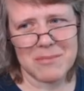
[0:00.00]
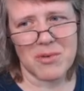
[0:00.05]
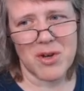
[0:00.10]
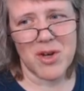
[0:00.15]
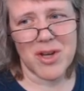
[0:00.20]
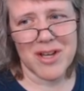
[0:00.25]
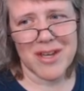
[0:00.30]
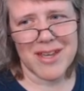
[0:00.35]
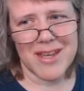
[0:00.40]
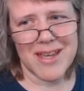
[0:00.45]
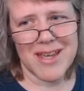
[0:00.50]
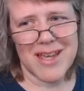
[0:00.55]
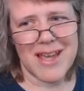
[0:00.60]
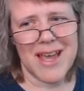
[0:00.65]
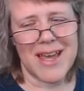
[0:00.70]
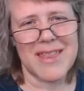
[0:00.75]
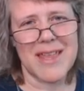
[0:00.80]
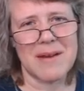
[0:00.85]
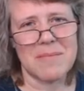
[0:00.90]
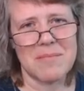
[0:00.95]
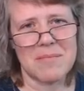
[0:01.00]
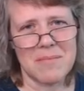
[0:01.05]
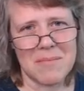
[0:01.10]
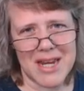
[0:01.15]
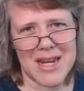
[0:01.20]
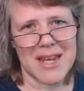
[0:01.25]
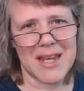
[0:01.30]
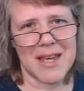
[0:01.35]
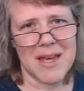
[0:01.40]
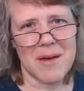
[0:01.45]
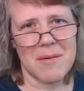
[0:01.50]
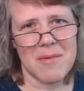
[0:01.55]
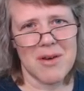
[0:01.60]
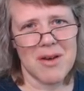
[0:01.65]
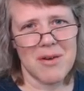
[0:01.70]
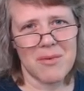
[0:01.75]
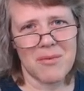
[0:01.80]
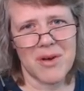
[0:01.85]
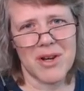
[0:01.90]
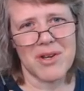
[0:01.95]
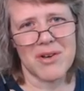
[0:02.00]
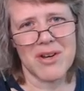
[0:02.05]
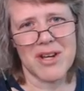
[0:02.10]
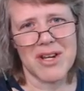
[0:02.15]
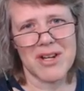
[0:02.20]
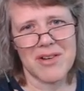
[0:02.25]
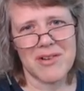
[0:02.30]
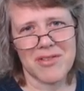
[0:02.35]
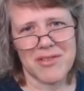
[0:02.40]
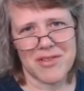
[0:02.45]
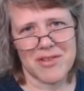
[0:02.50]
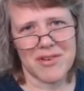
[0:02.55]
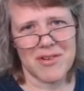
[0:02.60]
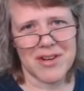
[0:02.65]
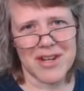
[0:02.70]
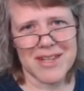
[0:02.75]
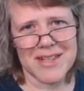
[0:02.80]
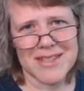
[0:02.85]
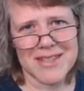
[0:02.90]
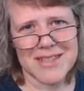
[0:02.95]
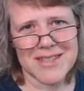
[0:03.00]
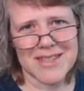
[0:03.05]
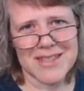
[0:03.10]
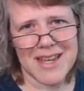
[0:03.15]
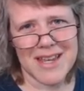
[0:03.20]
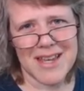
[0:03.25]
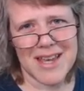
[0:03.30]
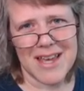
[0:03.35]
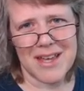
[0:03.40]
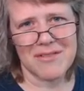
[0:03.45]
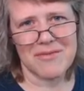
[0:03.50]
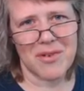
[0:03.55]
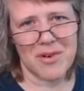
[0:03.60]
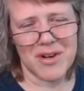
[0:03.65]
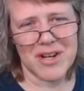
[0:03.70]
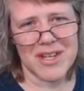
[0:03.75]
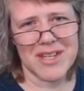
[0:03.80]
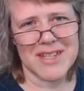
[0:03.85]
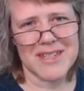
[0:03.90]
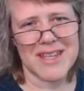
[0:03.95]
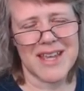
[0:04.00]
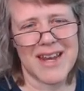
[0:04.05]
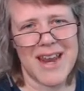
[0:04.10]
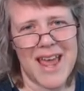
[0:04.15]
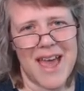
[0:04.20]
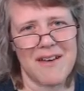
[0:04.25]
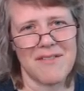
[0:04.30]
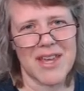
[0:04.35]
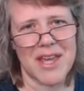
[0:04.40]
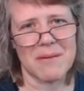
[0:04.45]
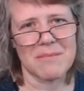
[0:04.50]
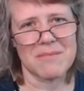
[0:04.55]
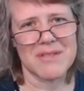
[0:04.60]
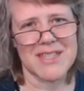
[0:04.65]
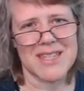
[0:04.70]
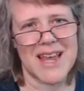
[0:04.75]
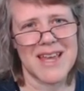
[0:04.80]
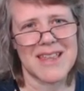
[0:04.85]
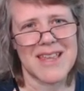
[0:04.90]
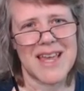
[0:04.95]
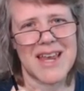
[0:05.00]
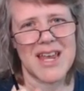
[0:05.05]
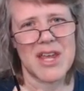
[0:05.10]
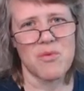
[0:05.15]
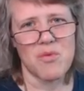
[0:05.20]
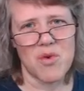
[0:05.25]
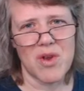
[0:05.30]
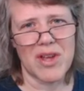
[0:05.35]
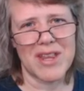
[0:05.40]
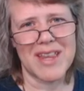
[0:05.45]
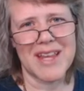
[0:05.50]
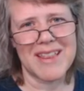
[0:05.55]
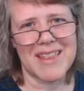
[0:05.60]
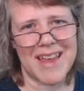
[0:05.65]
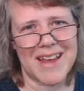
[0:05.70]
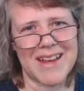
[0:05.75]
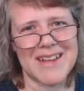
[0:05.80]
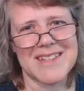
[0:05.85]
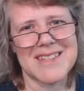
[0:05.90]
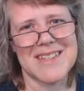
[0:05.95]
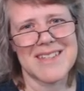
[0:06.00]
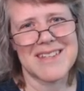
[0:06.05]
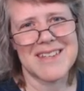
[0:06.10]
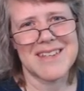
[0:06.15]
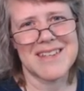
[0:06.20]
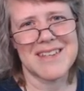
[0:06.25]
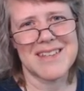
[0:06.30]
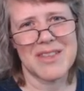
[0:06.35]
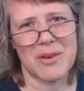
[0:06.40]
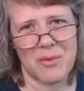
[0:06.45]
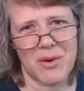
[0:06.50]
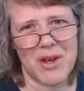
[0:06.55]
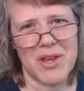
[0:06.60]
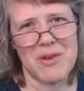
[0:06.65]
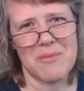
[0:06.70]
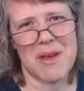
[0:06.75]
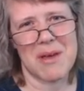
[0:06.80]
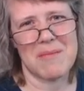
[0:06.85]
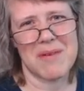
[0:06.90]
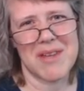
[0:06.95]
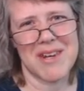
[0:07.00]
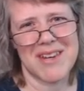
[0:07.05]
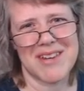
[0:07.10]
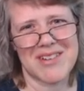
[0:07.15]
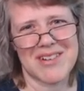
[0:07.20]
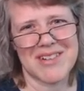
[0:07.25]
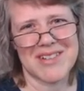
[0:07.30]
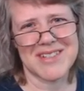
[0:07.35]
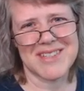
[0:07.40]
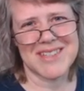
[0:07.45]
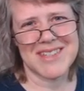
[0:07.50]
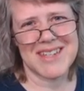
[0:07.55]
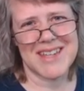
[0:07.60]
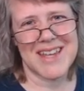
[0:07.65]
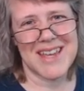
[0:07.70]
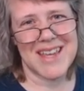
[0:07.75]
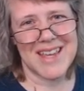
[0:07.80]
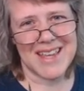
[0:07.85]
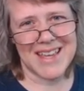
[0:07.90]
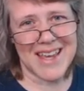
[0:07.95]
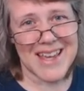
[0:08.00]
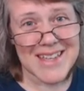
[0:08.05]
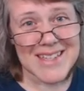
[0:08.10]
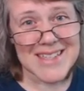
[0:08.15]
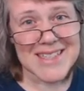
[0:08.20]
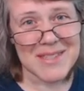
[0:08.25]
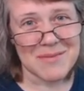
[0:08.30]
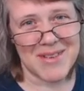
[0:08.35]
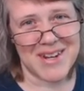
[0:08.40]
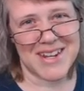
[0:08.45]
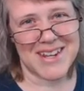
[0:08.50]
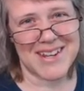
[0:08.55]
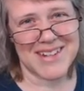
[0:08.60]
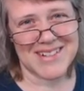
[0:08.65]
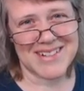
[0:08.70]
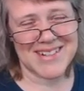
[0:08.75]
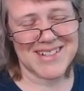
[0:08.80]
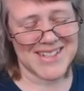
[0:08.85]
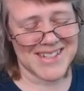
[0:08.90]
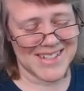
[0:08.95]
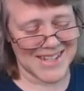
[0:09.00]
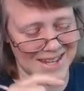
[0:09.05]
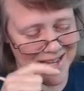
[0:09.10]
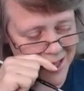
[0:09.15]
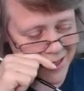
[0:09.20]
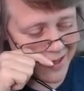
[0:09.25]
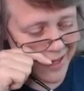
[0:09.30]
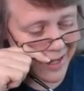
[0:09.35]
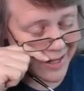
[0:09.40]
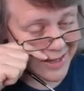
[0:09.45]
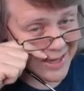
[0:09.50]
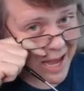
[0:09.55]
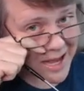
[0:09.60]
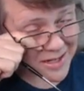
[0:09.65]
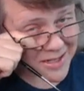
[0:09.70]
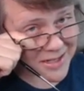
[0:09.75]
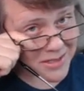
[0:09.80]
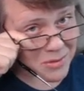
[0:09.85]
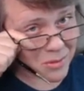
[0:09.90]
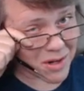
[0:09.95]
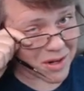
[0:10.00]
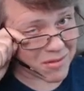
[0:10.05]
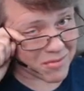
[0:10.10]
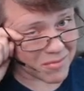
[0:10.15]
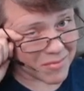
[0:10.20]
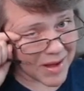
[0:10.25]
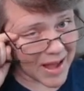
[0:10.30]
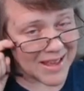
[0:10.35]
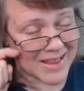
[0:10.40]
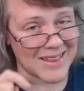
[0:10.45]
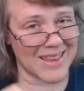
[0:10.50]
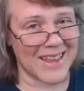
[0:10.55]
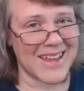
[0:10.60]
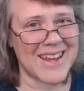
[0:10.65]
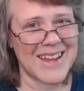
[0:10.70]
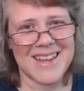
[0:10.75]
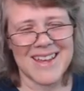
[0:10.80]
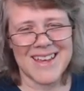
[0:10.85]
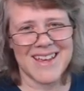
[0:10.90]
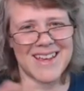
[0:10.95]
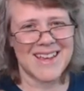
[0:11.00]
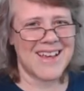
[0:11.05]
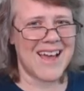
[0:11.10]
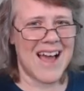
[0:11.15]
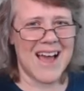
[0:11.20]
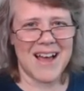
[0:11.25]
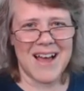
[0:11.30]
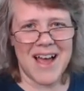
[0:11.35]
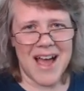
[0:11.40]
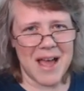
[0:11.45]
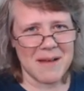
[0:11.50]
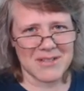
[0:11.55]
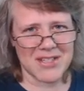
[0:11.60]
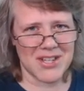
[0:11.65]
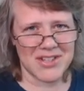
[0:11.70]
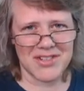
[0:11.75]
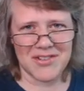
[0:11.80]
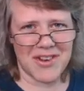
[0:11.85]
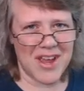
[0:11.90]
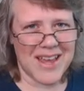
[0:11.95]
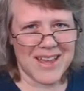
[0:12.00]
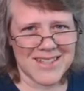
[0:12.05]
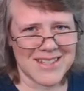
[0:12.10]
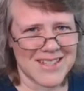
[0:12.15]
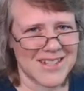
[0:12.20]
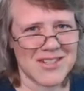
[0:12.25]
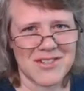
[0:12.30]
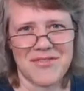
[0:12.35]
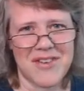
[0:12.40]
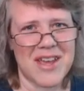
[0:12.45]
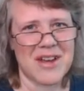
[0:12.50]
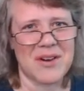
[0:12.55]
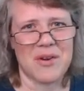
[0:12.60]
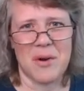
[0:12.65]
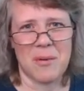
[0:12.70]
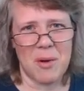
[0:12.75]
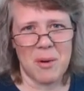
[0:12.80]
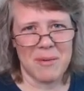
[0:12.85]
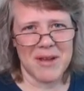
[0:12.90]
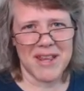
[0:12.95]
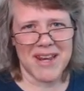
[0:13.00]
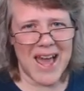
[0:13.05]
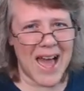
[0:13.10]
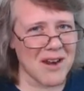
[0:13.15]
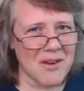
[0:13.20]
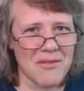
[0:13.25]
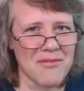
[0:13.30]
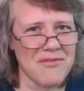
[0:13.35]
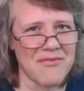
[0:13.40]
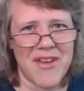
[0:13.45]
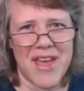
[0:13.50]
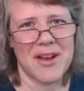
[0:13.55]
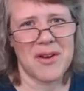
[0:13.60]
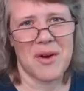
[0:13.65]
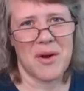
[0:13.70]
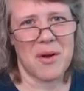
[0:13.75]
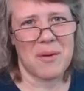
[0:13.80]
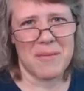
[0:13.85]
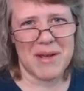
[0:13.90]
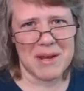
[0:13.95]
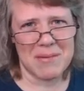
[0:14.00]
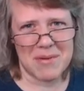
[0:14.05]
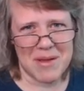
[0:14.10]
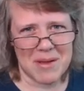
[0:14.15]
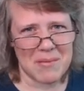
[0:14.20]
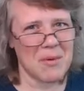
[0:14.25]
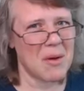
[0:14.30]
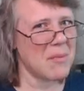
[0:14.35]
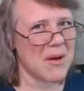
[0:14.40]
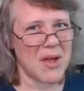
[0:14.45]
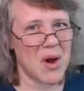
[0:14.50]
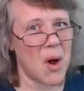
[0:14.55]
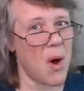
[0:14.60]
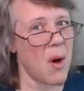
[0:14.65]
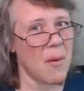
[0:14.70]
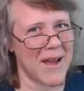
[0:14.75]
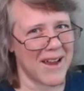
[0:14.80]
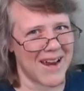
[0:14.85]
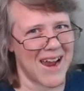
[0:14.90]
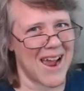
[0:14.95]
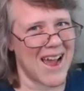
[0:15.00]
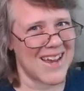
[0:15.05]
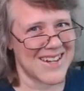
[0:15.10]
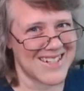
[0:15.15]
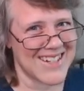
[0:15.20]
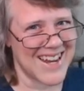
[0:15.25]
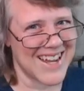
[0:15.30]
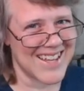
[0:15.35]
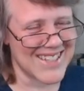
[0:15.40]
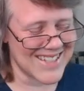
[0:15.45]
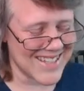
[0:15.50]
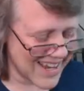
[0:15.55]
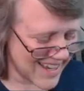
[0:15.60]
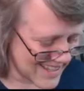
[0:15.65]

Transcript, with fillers: book, and then meeting him when you're in your 30s and 40s and having him say that he really likes the way you paint miniatures. His miniatures. Like that is one of my like I'm such a I had such a fangirl moment. I don't fangirl many people, but oh my gosh, yes, I